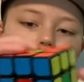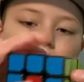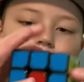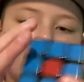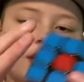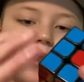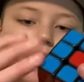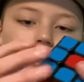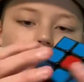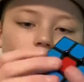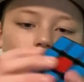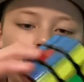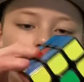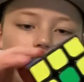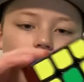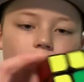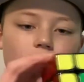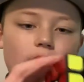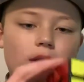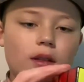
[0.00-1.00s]
So then you
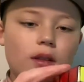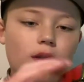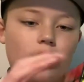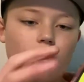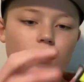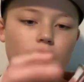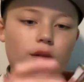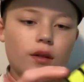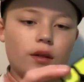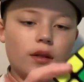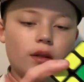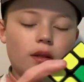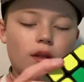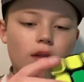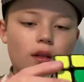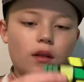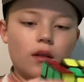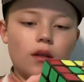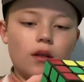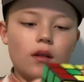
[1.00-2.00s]
go
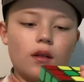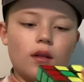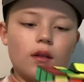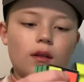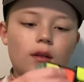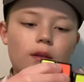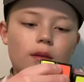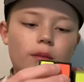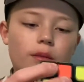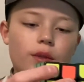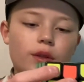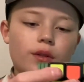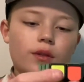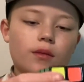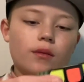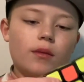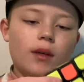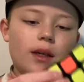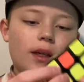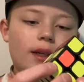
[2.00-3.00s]
blue to
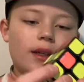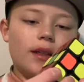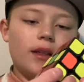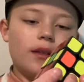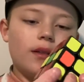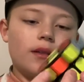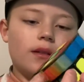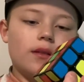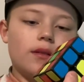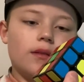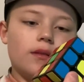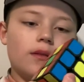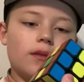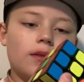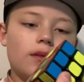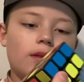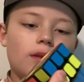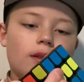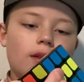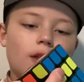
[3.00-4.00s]
white,
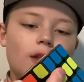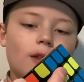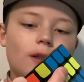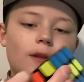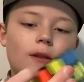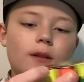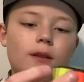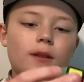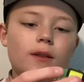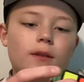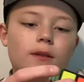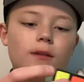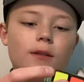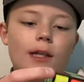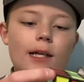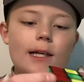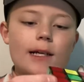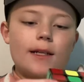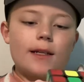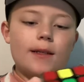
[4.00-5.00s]
white to
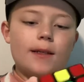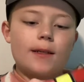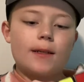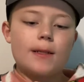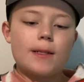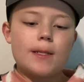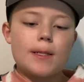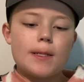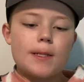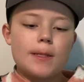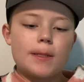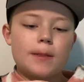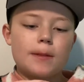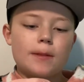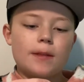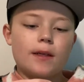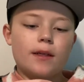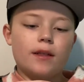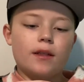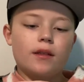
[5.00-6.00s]
red,
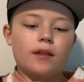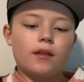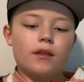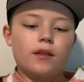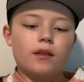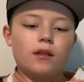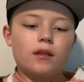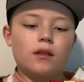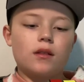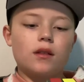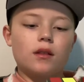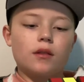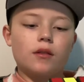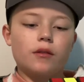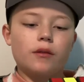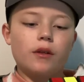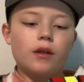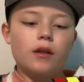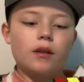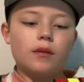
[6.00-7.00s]
red to
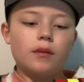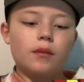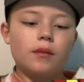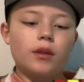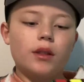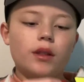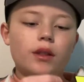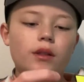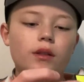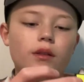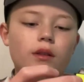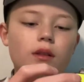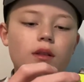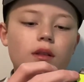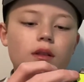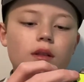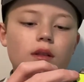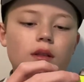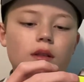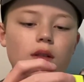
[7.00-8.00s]
blue
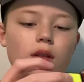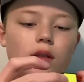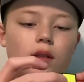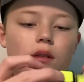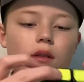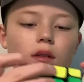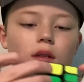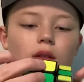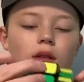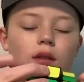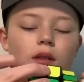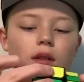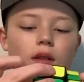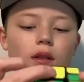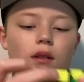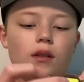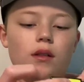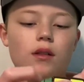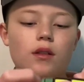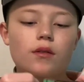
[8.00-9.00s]

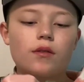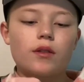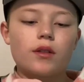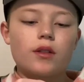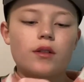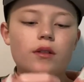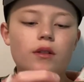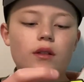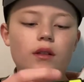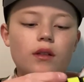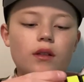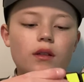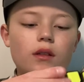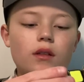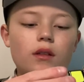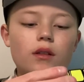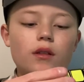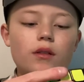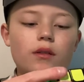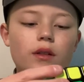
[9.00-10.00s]
to return it
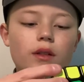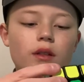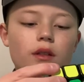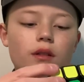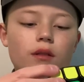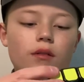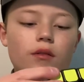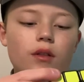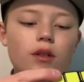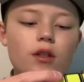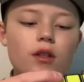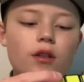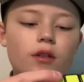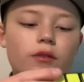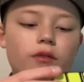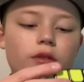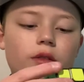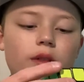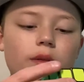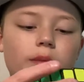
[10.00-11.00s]
into its original
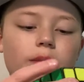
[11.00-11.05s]
form.